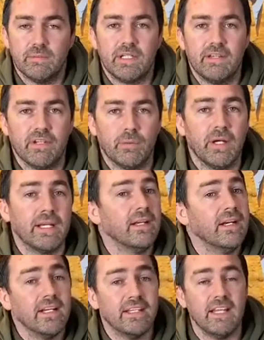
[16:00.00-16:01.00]
we're giving away,
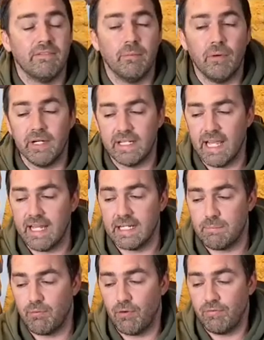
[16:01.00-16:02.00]
never mind any
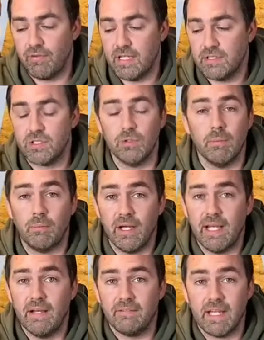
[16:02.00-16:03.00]
profit to a Bite
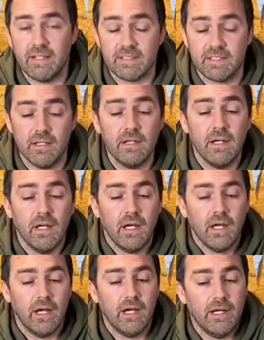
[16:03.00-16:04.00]
Out of Cancer.
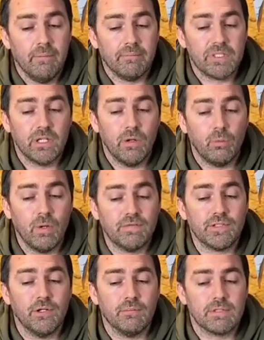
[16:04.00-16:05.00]
So we've
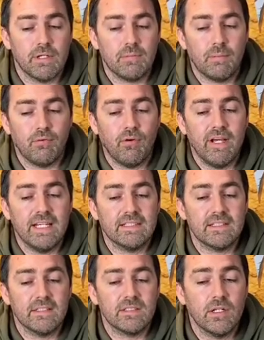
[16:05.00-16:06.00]
topped up the
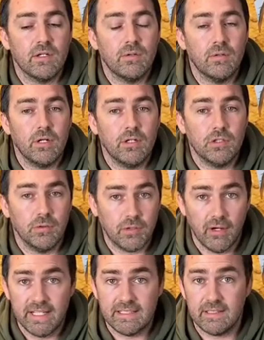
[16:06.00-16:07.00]
prize so you
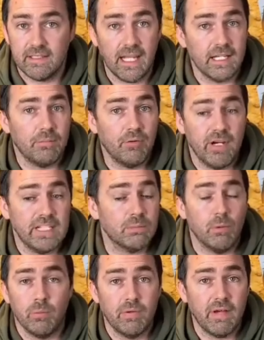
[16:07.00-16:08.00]
guys get your prize,
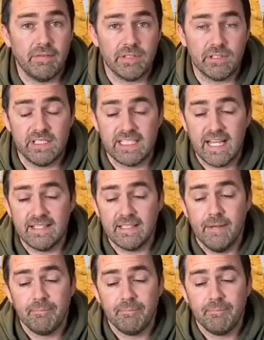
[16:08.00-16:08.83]
what we've advertised it as.